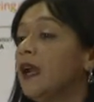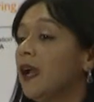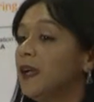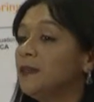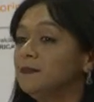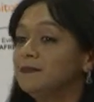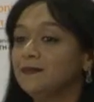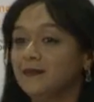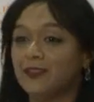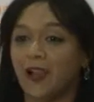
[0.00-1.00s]
Um,
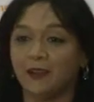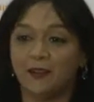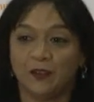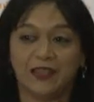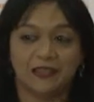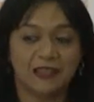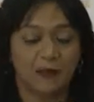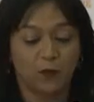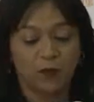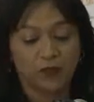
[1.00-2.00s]
yeah, you can see
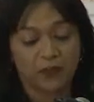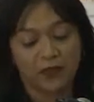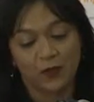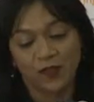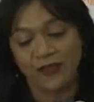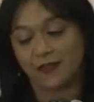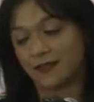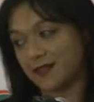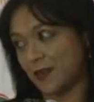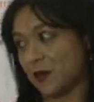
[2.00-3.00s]
I'm always with the union,
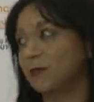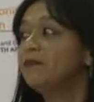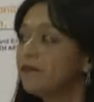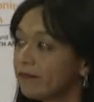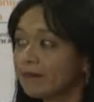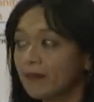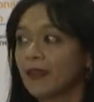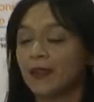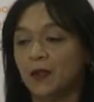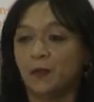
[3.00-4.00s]
so.
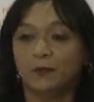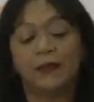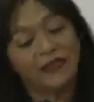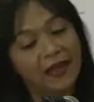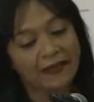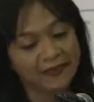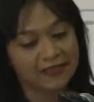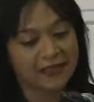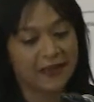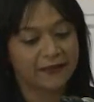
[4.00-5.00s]
But they
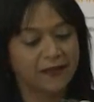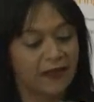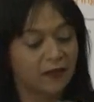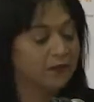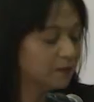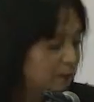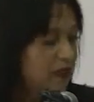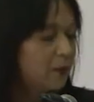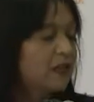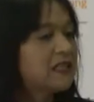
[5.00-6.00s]
understand now.
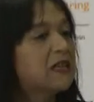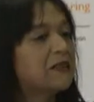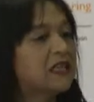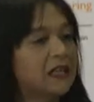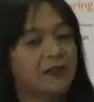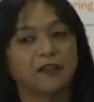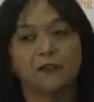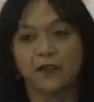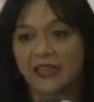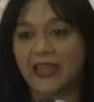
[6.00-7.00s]
It's about service delivery
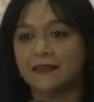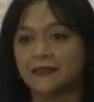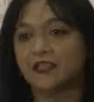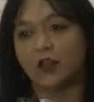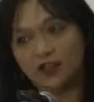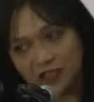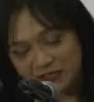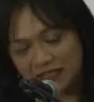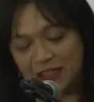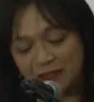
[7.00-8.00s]
for the country, not
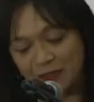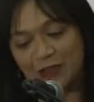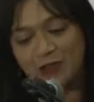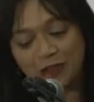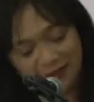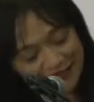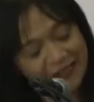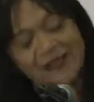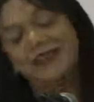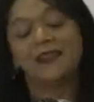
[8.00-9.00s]
just the individual
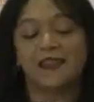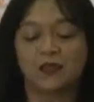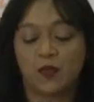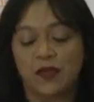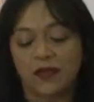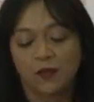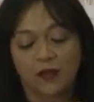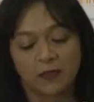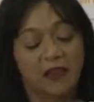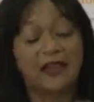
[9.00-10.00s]
that's working
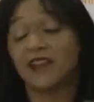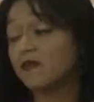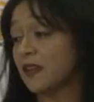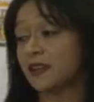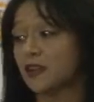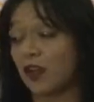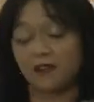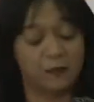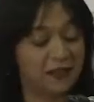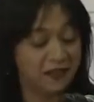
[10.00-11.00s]
with me. I love my
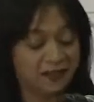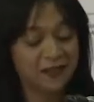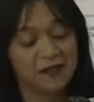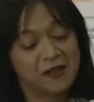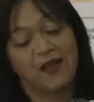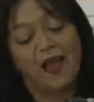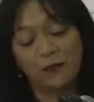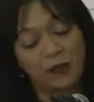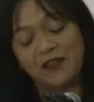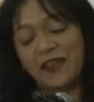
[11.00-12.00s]
staff, please. I
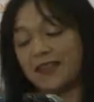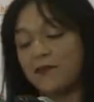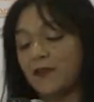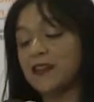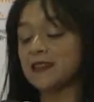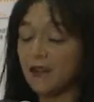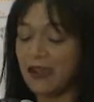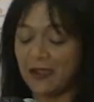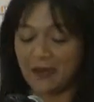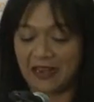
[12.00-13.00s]
protect them first,
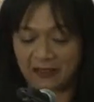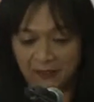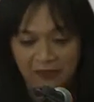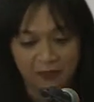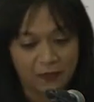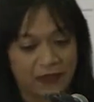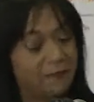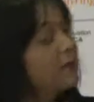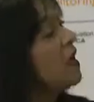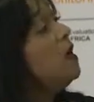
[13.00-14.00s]
only I'm allowed to fight with
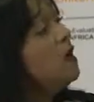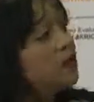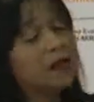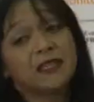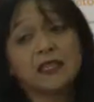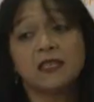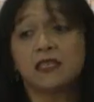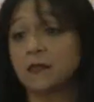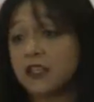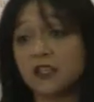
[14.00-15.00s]
them. So the
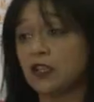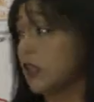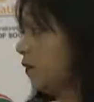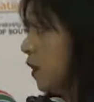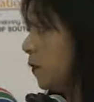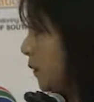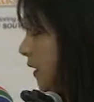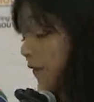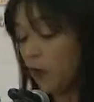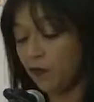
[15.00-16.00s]
system, just to give you a
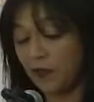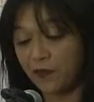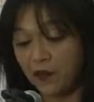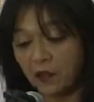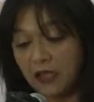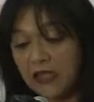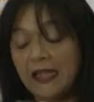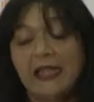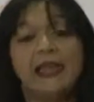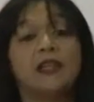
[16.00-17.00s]
brief overview,
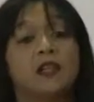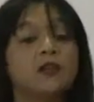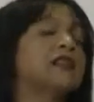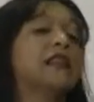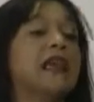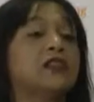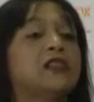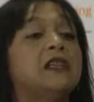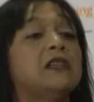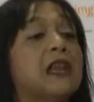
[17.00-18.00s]
it looks at
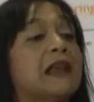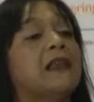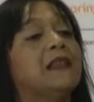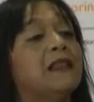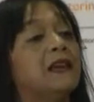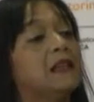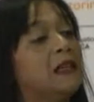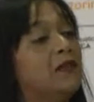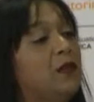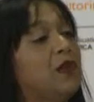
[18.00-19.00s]
actually tracking that
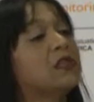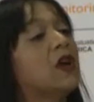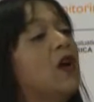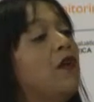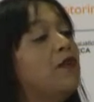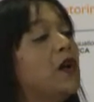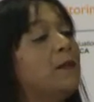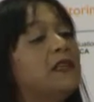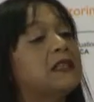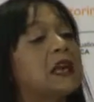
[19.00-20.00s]
invoice
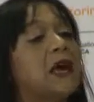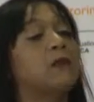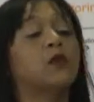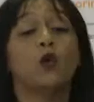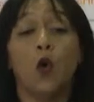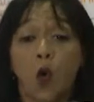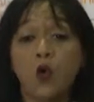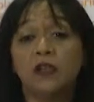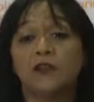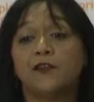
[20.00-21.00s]
from the time or your
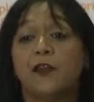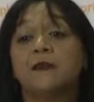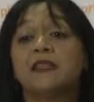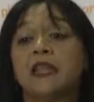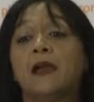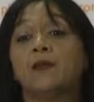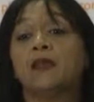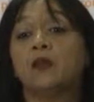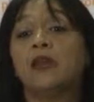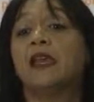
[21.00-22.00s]
order from the time
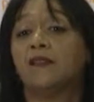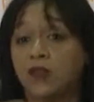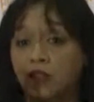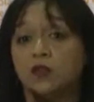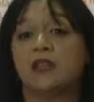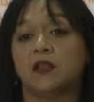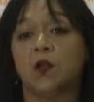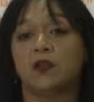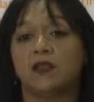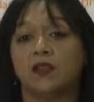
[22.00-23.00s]
that we have issued that
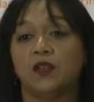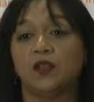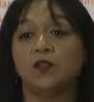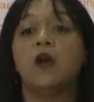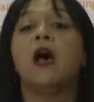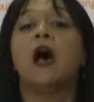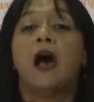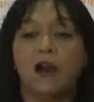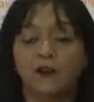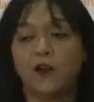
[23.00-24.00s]
order to you,
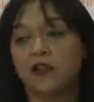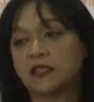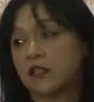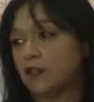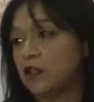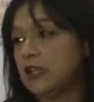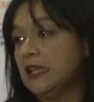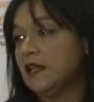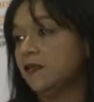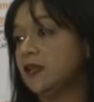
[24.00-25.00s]
how fast have you
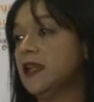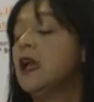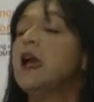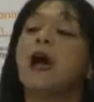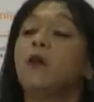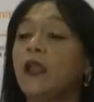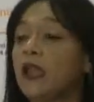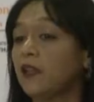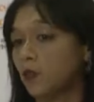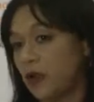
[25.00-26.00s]
delivered,
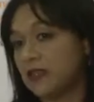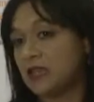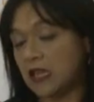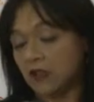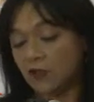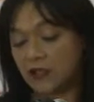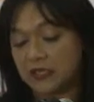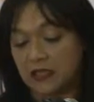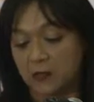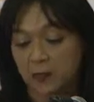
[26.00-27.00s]
where, where's the
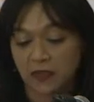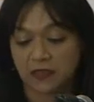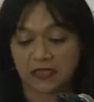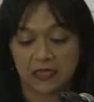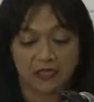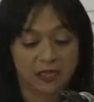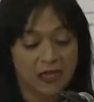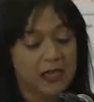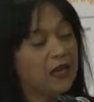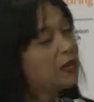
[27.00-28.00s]
invoice in the
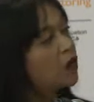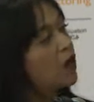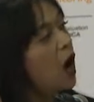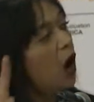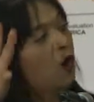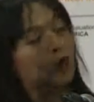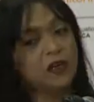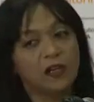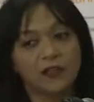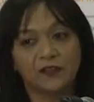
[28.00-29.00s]
process. It's got a whole
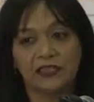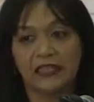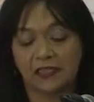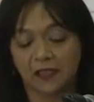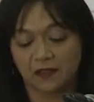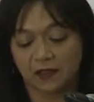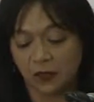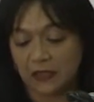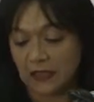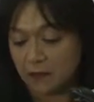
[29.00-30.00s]
lot of detail
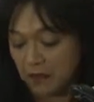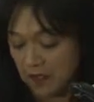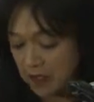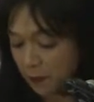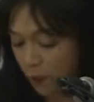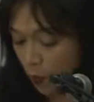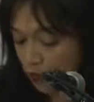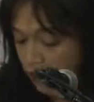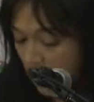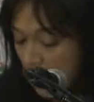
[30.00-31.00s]
to it and many
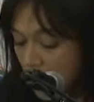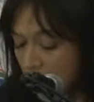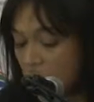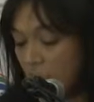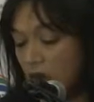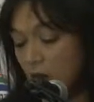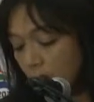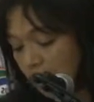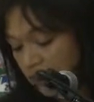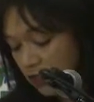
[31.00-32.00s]
reports. But what I
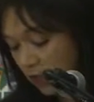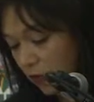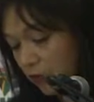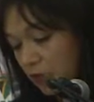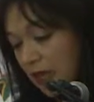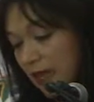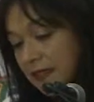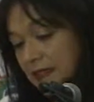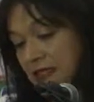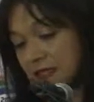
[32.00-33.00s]
want to show you
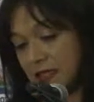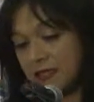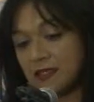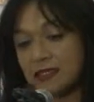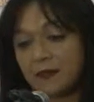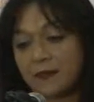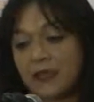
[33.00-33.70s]
guys is this